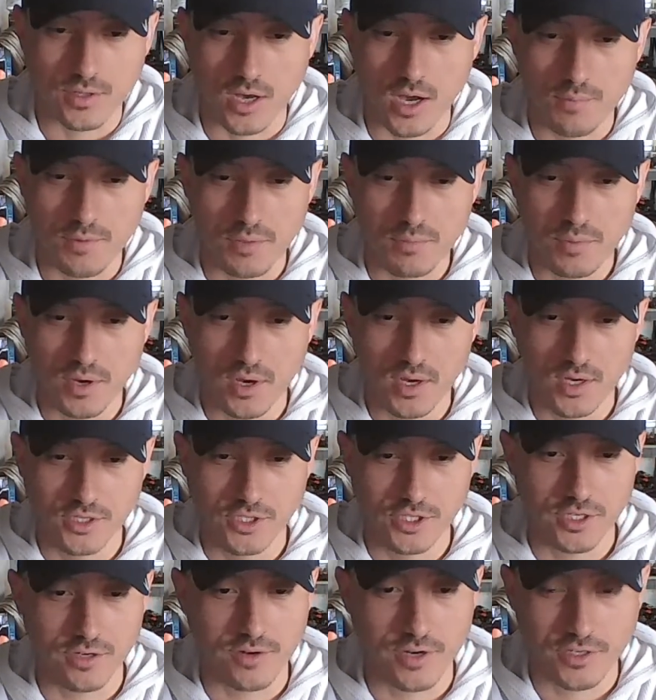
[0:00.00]

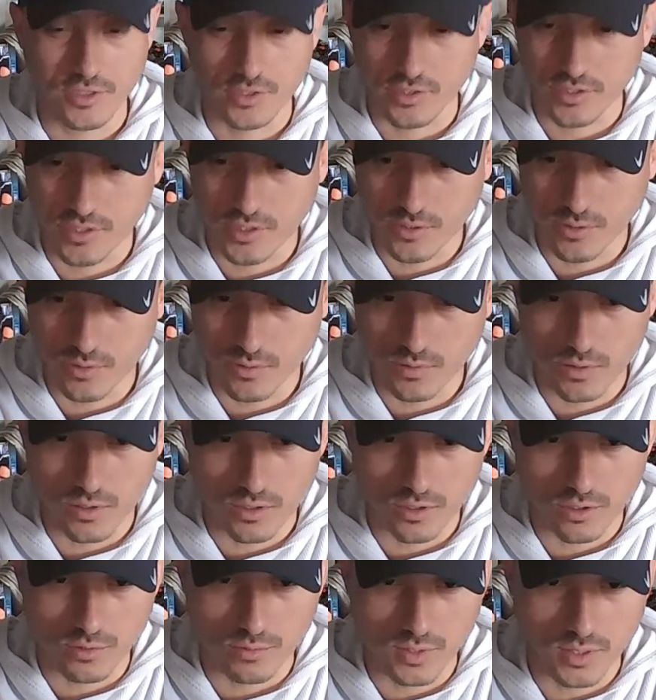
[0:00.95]
Omni-Pod Generation 2
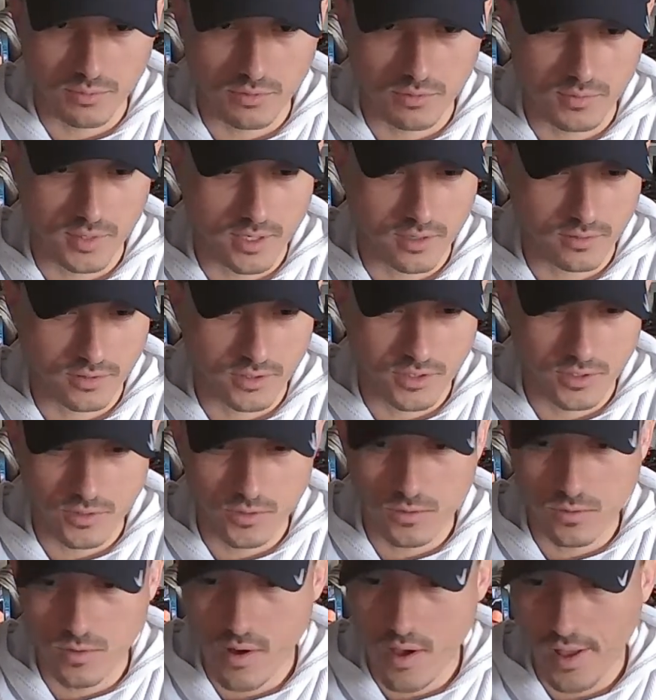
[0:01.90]
Ergo-Bubble Model
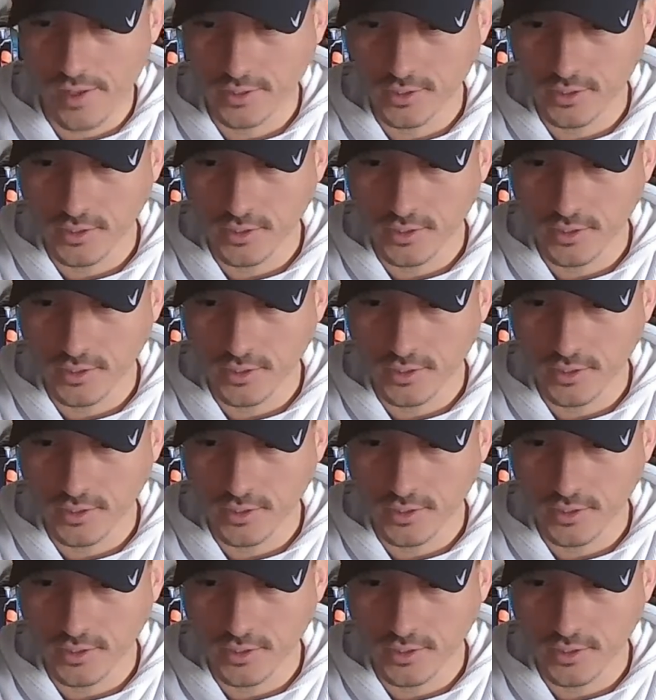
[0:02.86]
2.